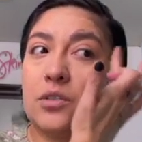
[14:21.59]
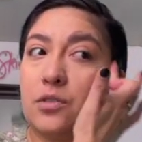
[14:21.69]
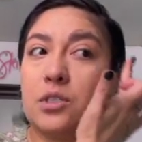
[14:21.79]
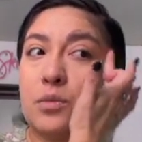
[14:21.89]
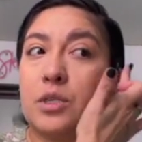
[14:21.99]
for
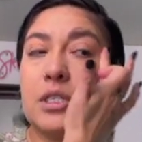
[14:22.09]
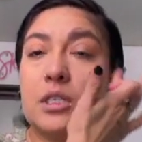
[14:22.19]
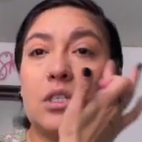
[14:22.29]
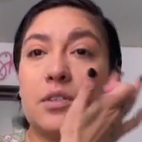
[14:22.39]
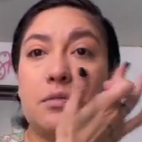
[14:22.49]
some reason,
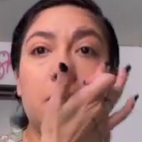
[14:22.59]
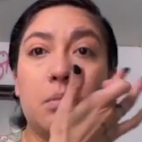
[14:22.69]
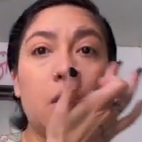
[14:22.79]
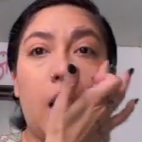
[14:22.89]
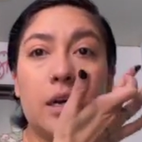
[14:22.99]
just
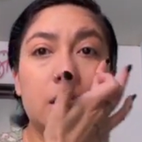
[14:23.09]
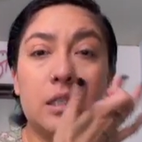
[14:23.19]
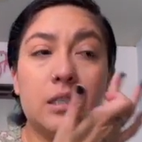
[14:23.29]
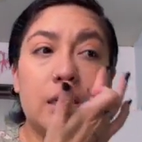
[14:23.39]
blocked.